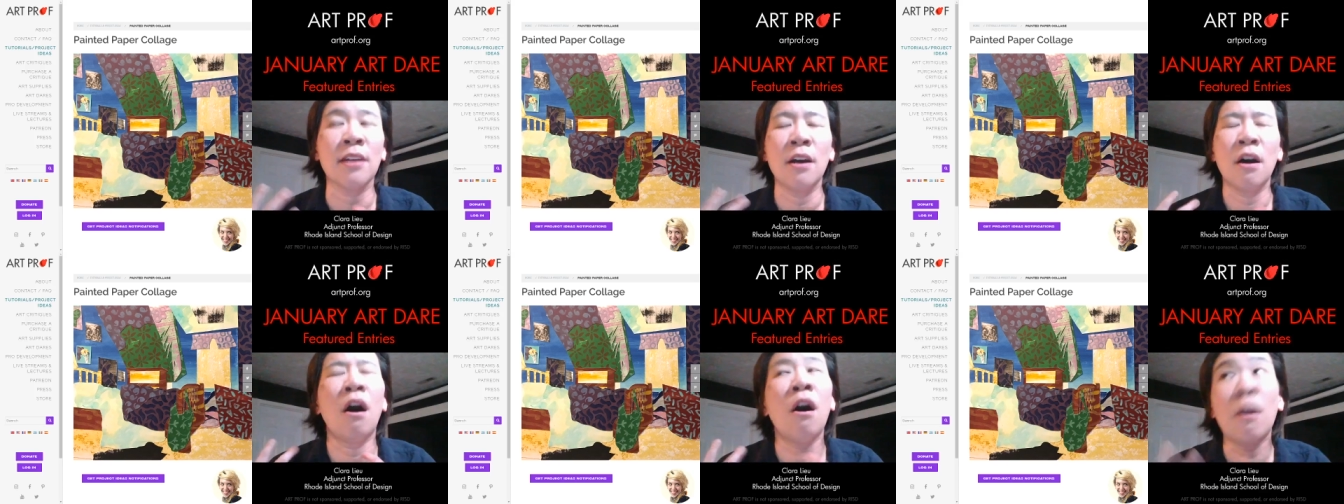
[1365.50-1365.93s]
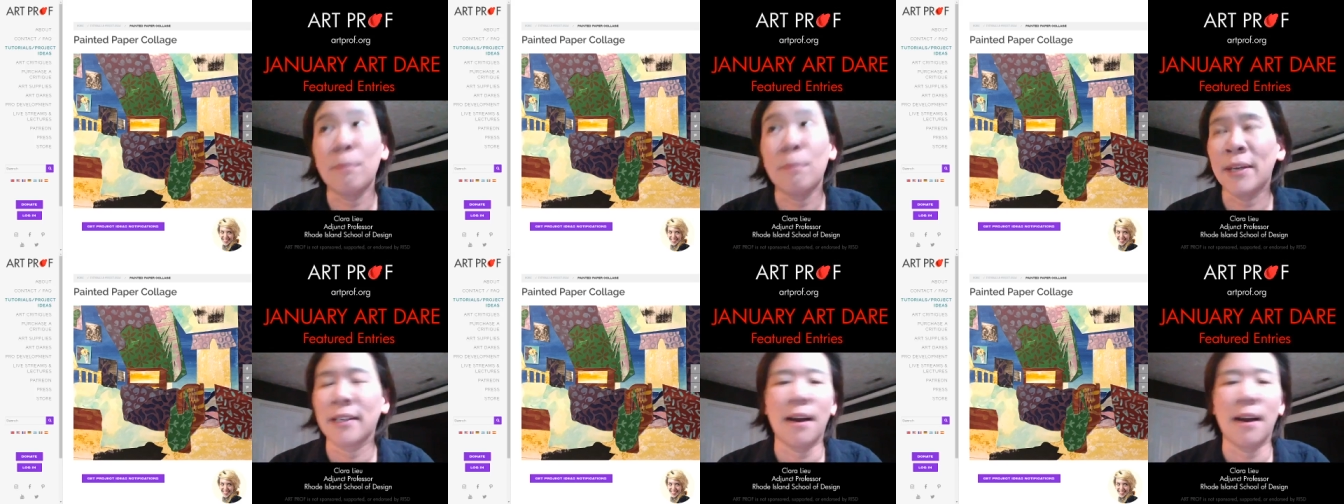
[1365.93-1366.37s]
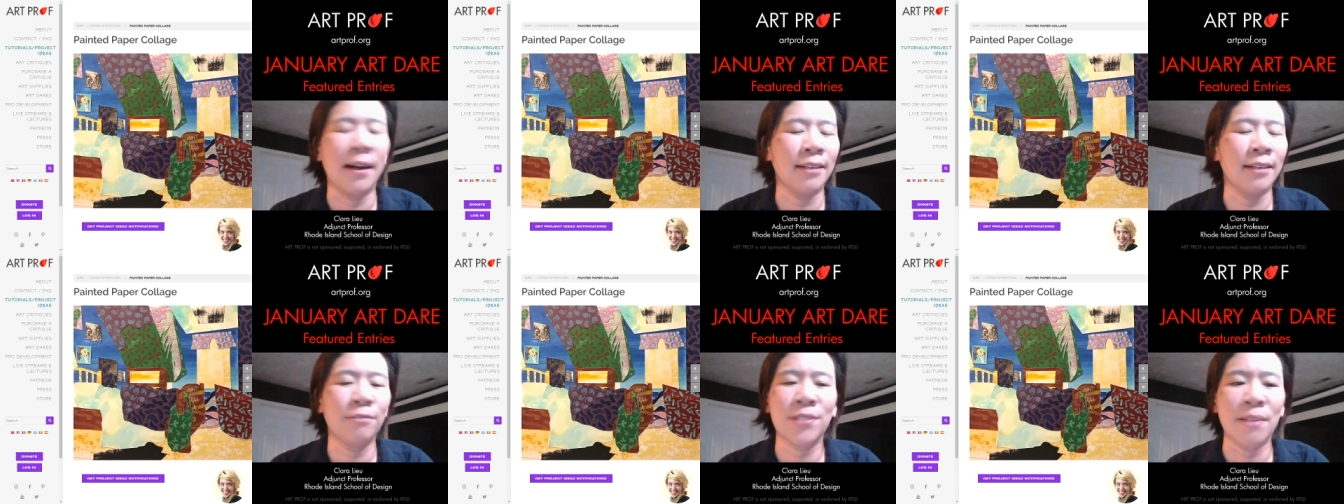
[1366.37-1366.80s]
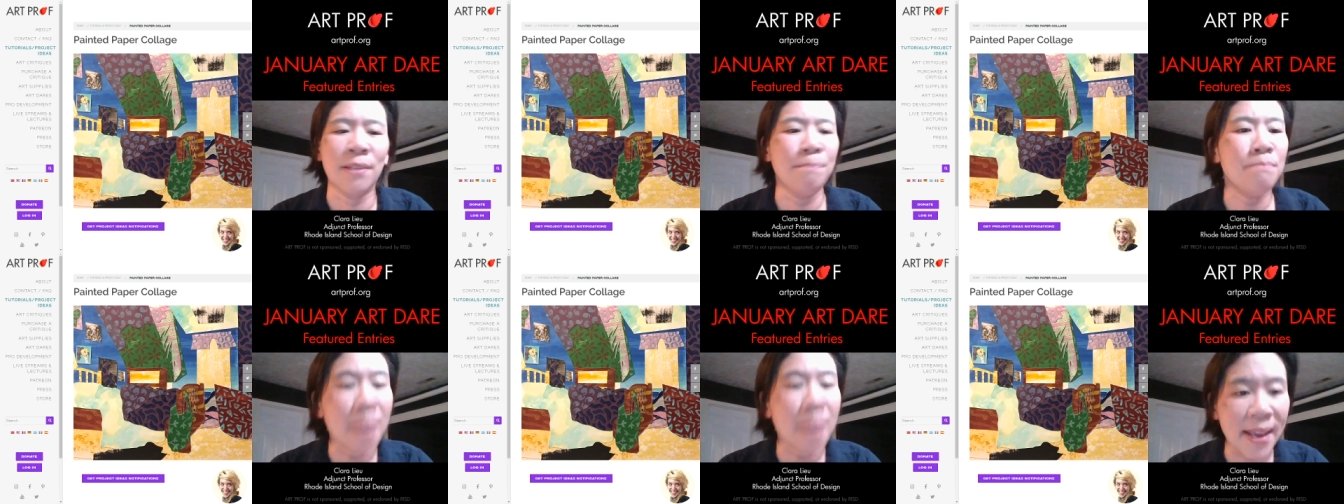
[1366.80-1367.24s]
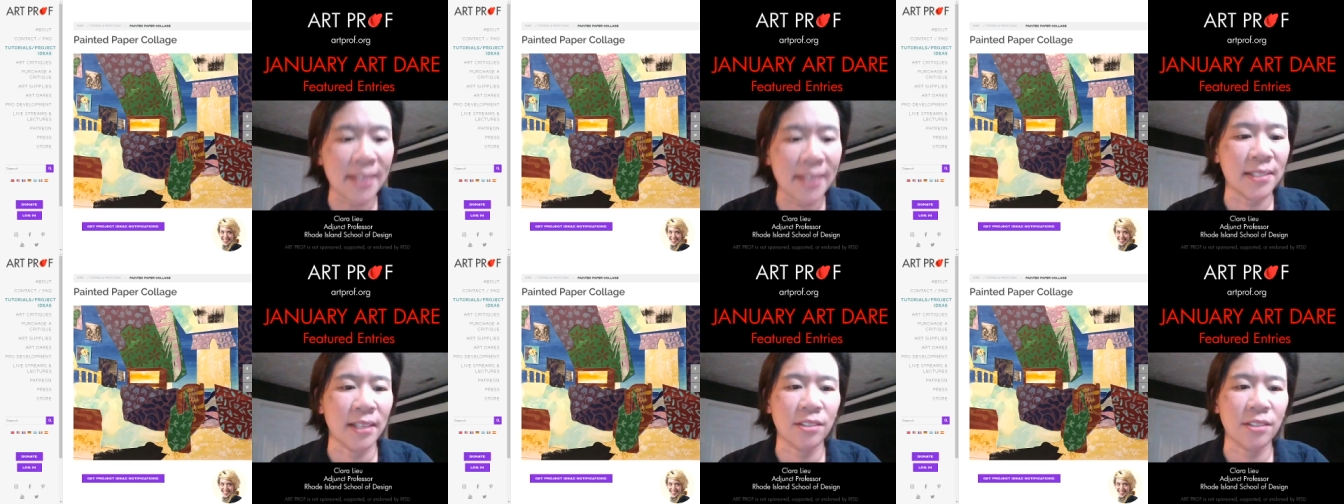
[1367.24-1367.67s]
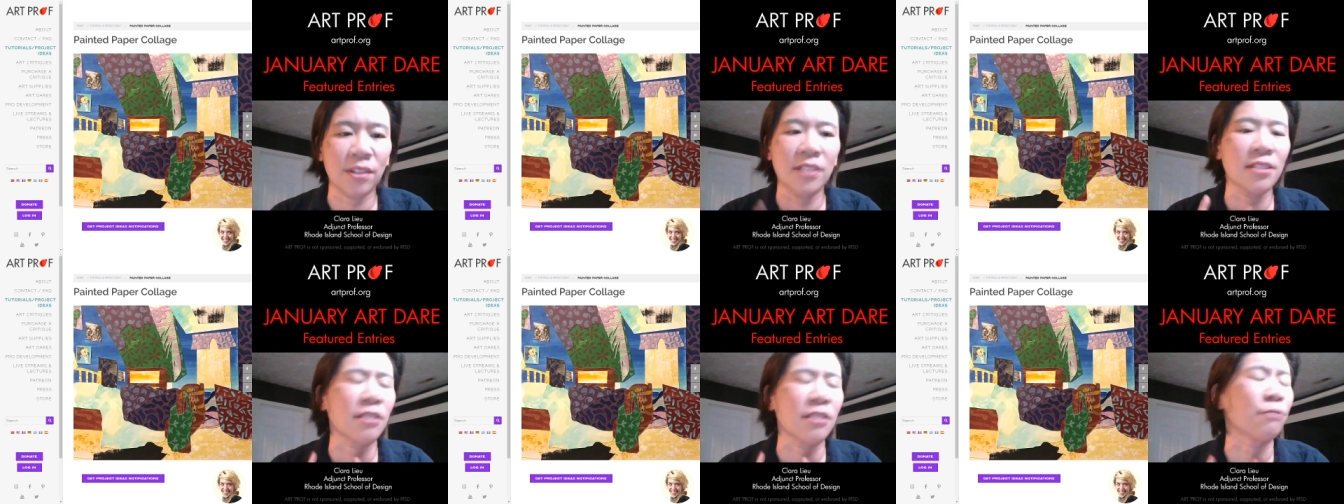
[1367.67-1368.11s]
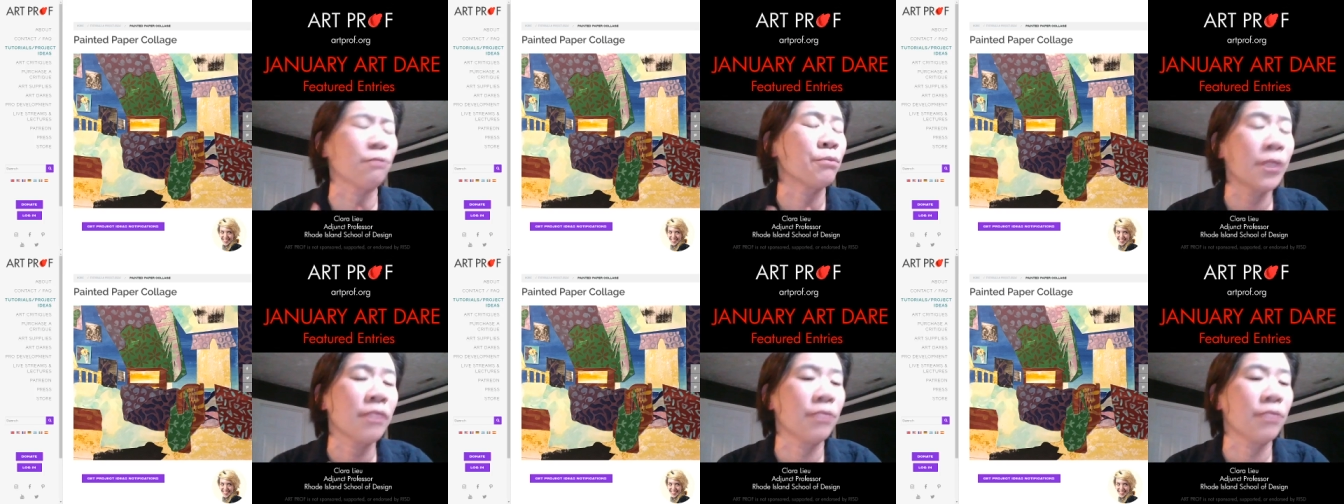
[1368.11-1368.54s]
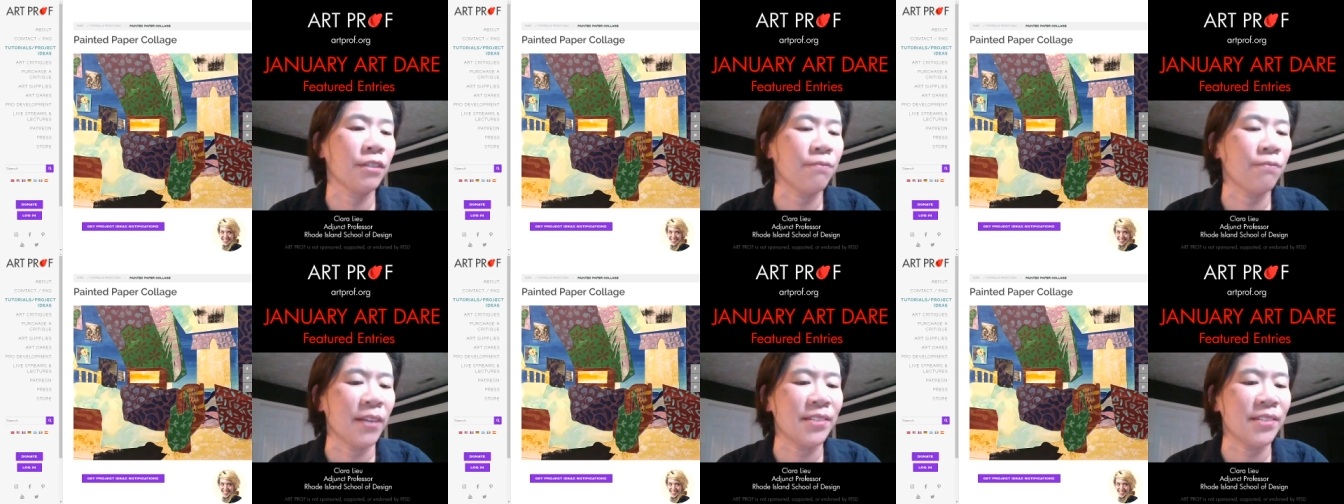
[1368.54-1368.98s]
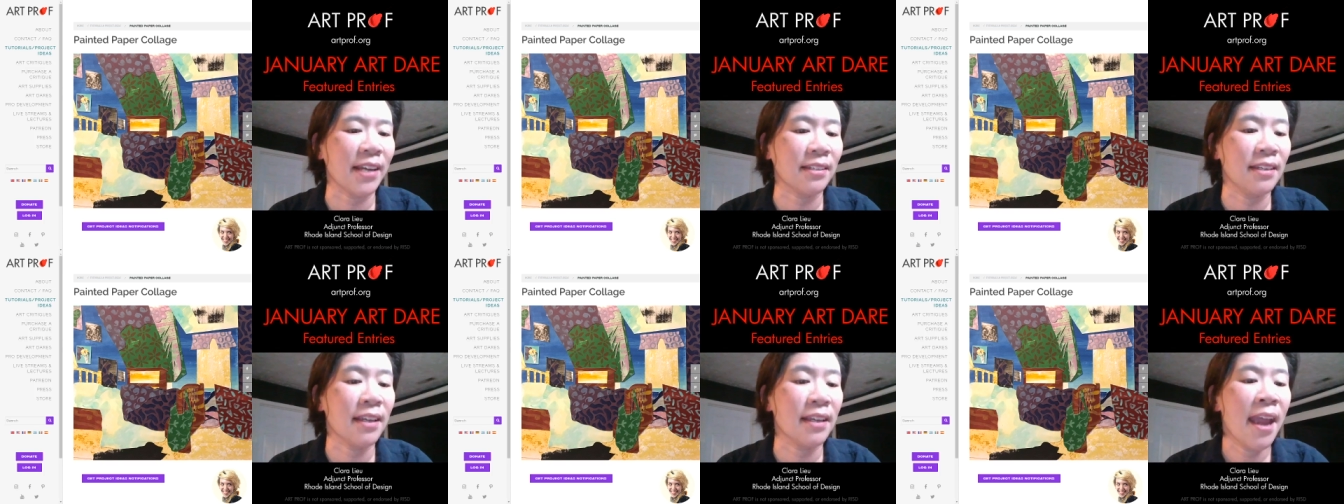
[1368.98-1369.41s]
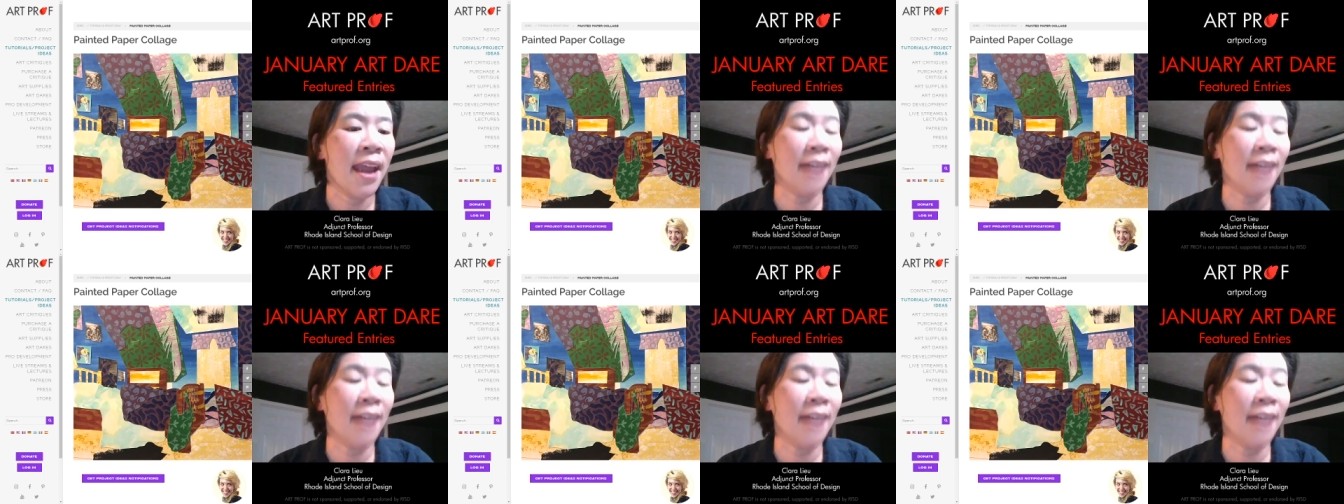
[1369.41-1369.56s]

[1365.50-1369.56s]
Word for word: oh my God, it was amazing. So, this is a really, really fun technique.